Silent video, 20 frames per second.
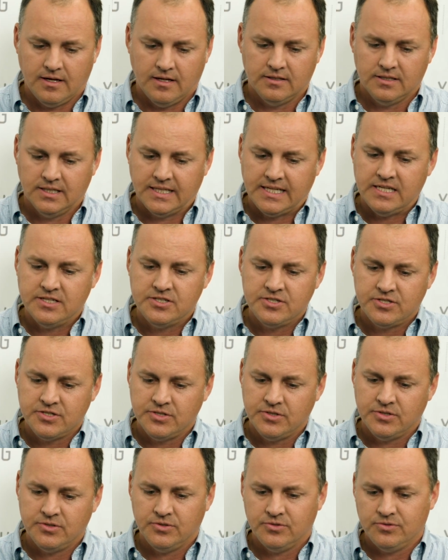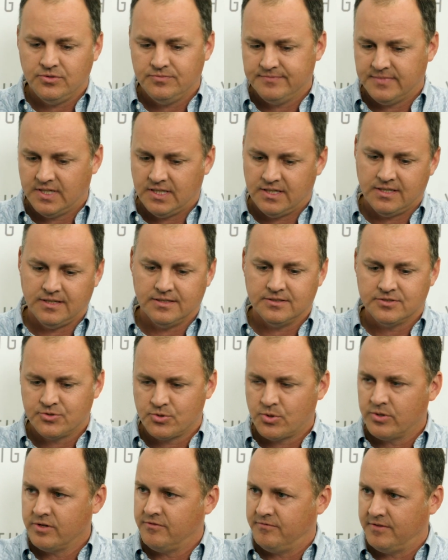leads to
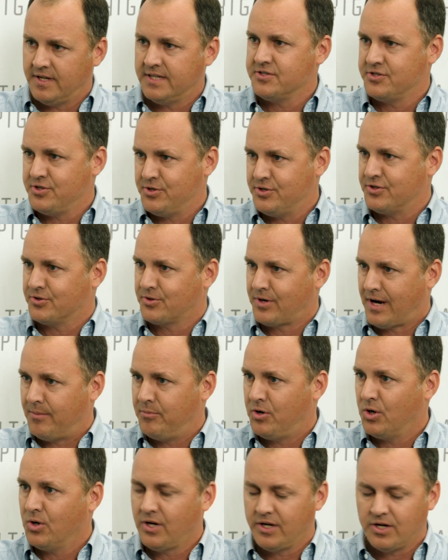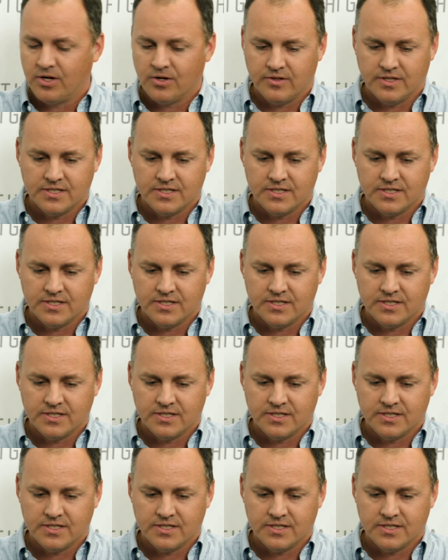sort of, as you described earlier,